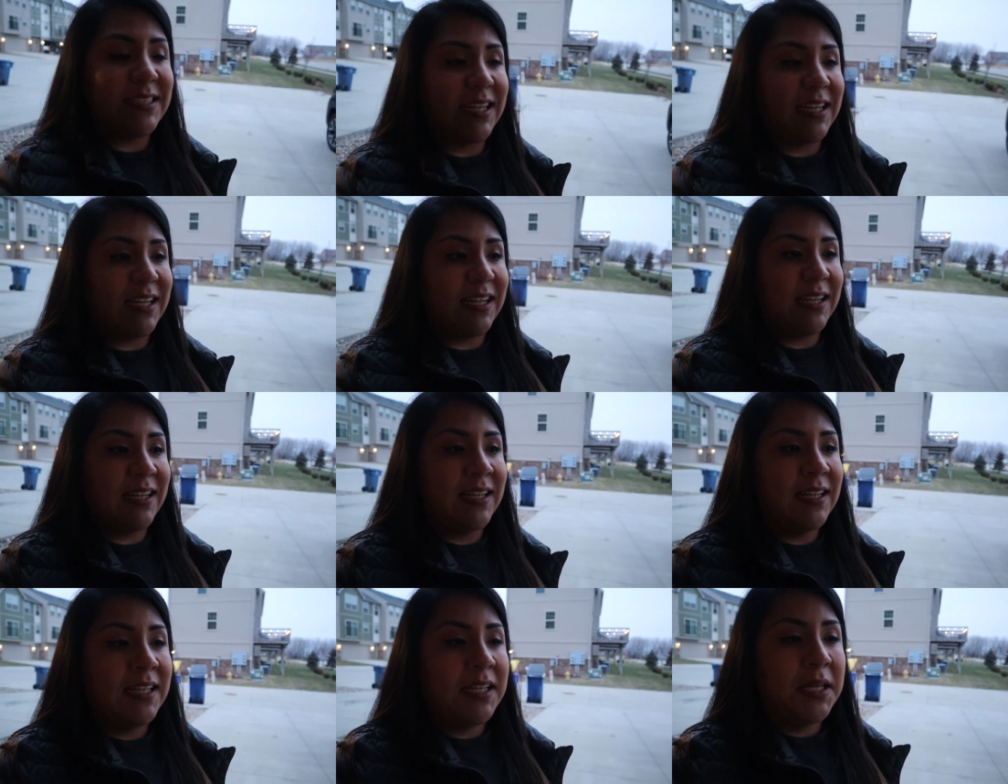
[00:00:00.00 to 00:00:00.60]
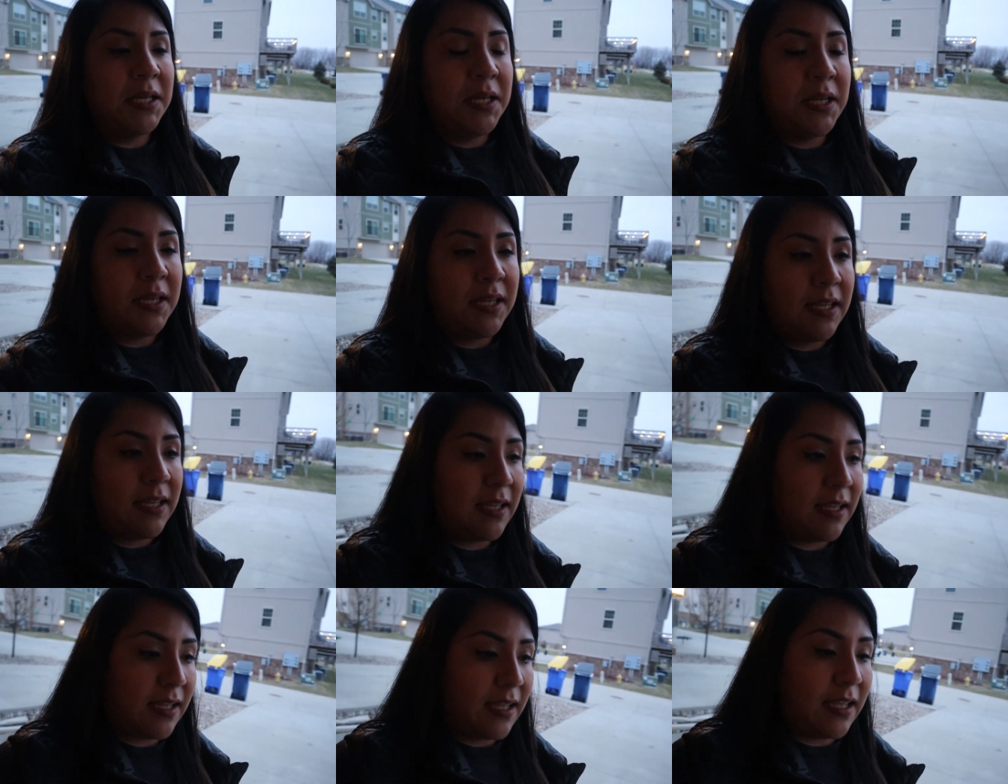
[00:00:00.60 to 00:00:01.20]
and uh,
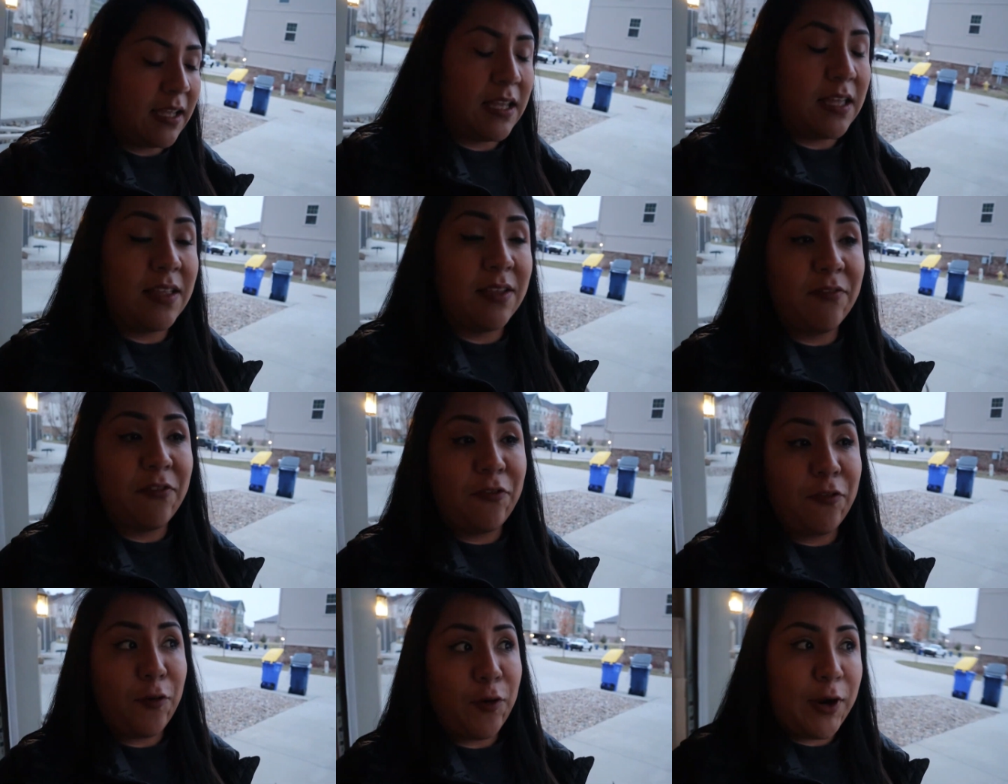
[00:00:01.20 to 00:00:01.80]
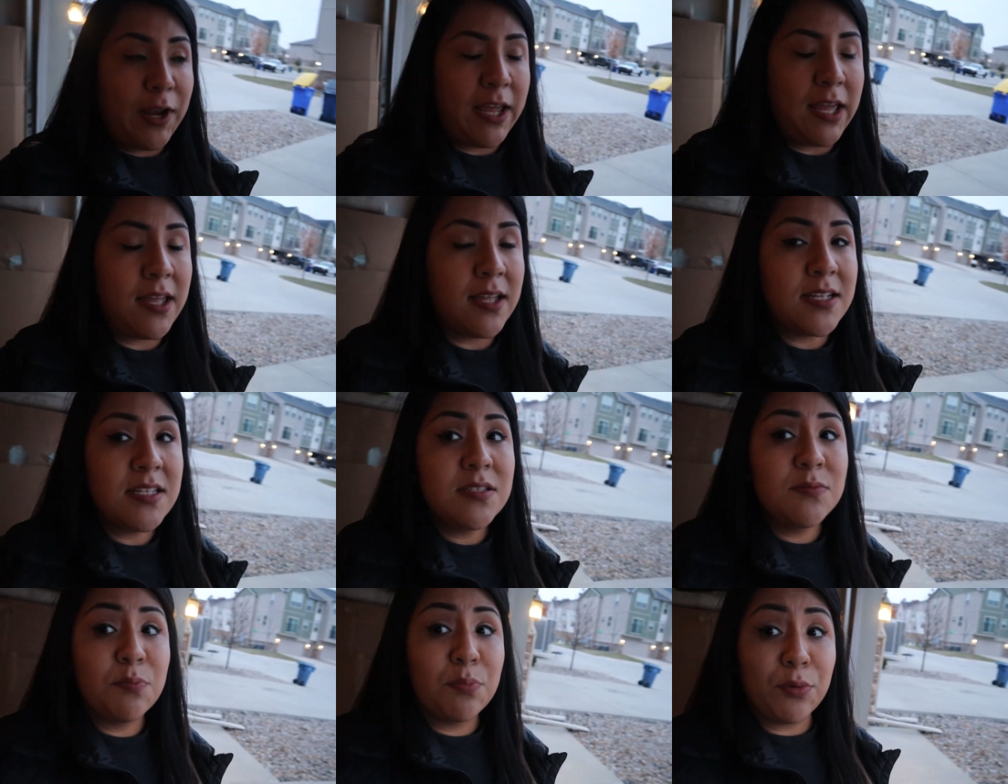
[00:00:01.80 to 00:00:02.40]
for
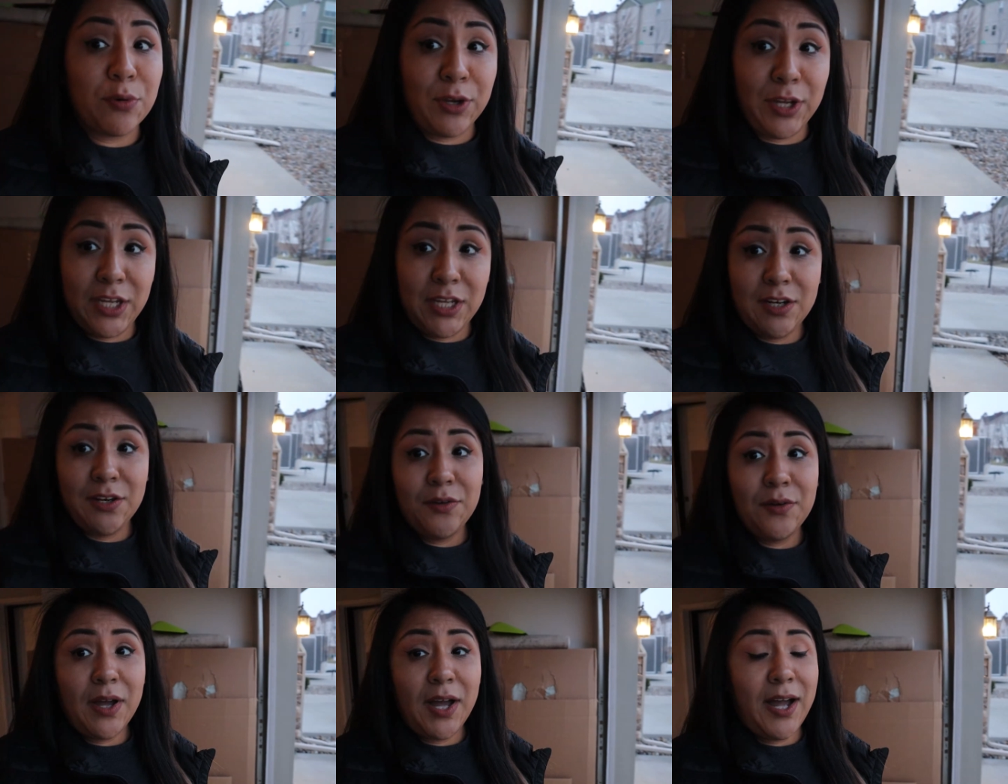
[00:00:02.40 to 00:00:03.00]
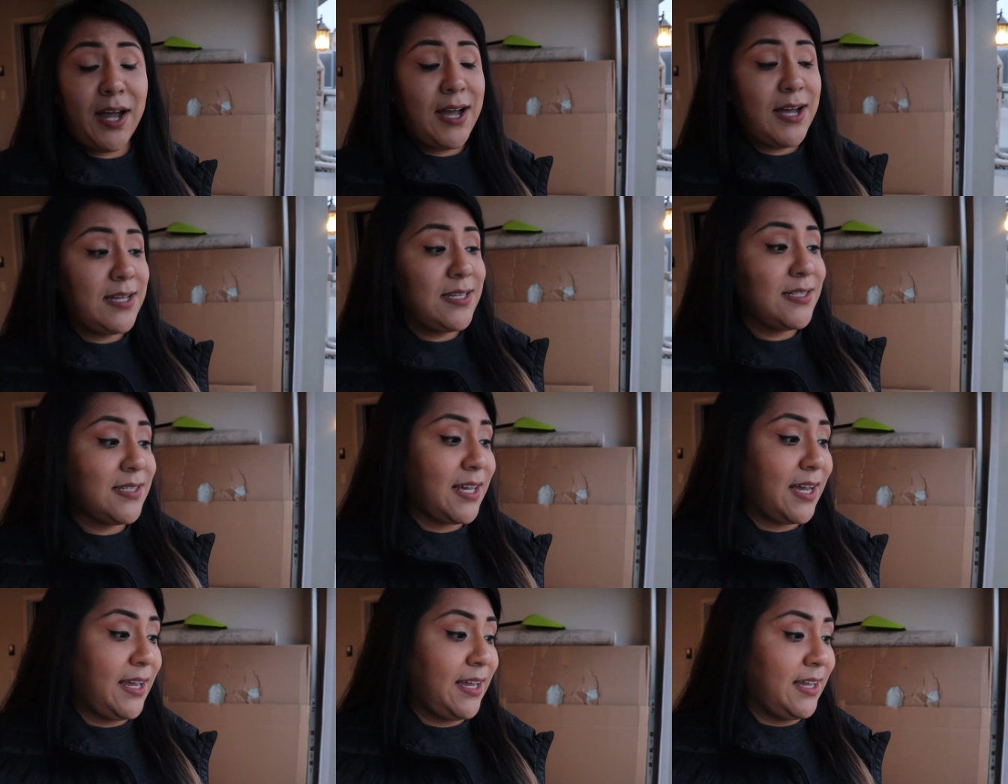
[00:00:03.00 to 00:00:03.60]
his breed, you
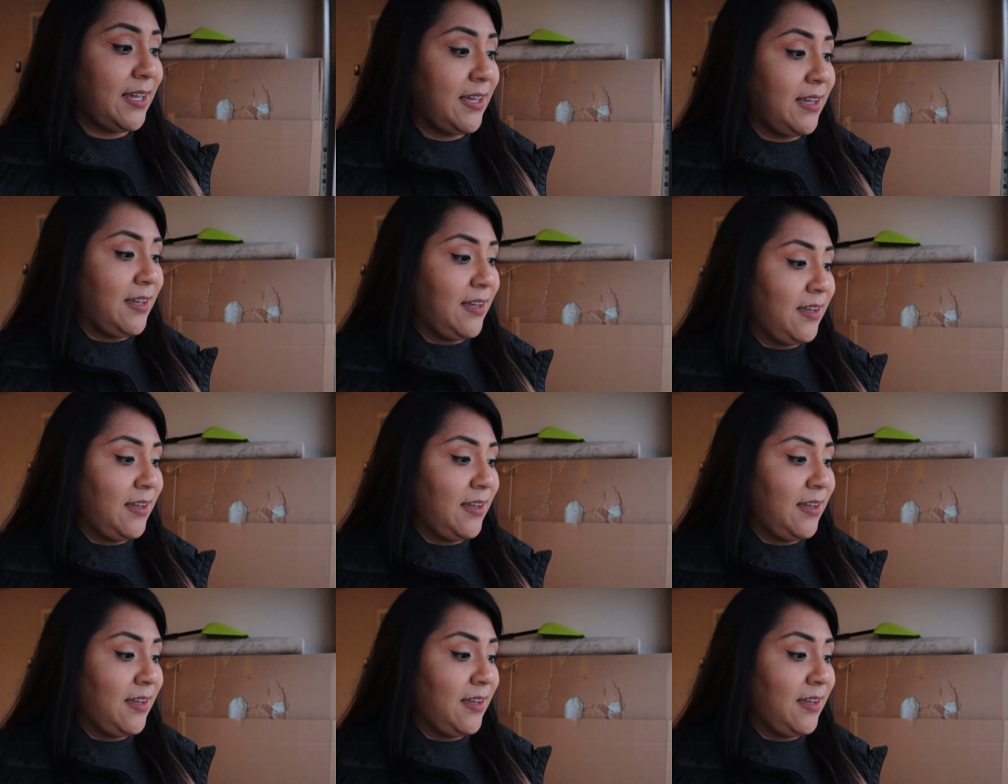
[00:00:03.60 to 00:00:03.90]
guys, like